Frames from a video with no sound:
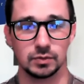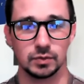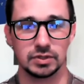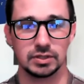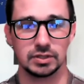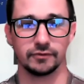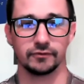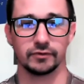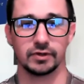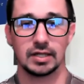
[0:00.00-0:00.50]
was
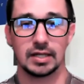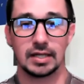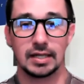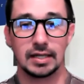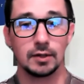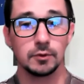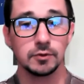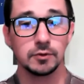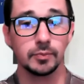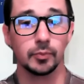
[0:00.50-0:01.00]
different.
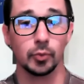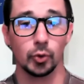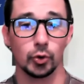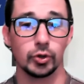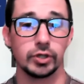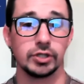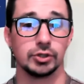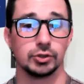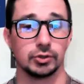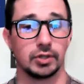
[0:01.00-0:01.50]
It was a
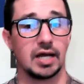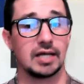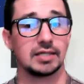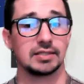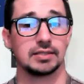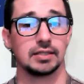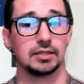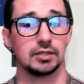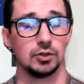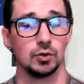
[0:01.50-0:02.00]
pretty
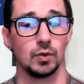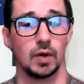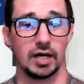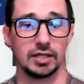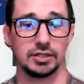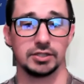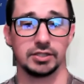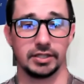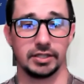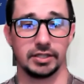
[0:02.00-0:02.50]
drastic
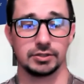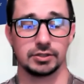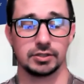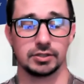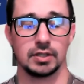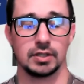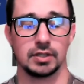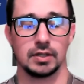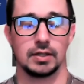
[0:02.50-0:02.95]
UI change,